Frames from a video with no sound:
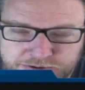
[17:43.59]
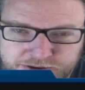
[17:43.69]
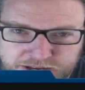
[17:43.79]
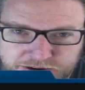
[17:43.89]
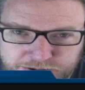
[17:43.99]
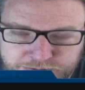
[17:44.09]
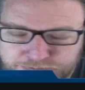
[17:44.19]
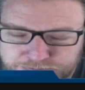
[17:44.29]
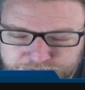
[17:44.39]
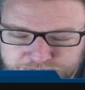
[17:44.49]
It'll
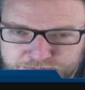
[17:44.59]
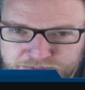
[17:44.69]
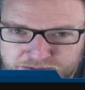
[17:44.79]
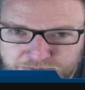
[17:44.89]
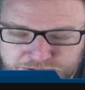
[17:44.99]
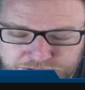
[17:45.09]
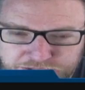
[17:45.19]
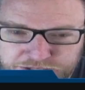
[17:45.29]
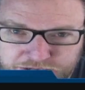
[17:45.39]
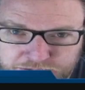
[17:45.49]
make more sense
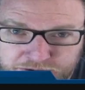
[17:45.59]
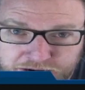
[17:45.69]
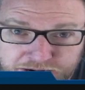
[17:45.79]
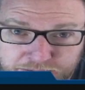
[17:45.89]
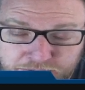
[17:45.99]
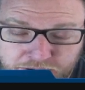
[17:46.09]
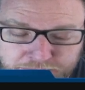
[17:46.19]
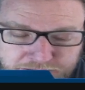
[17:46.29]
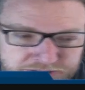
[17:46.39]
to your brain, I promise.